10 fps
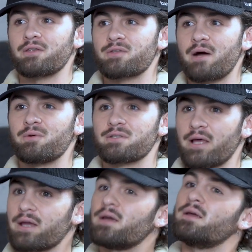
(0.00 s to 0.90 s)
So that was
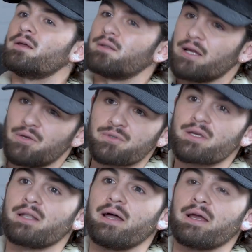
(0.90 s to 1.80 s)
like you
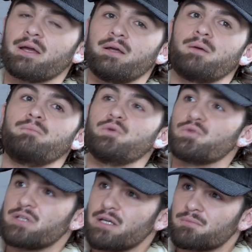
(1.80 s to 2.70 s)
said, like
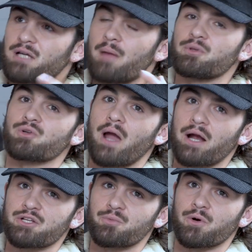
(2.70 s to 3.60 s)
museum type
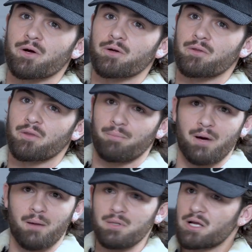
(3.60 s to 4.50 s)
attraction where the
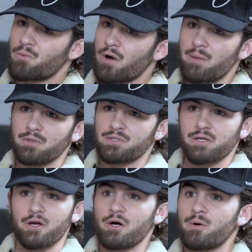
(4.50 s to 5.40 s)
public were able to
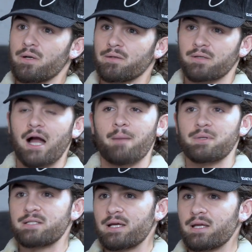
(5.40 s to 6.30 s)
go and cop
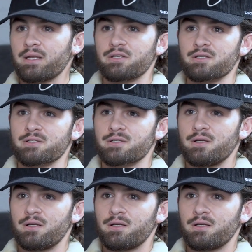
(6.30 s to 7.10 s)
a ticket and just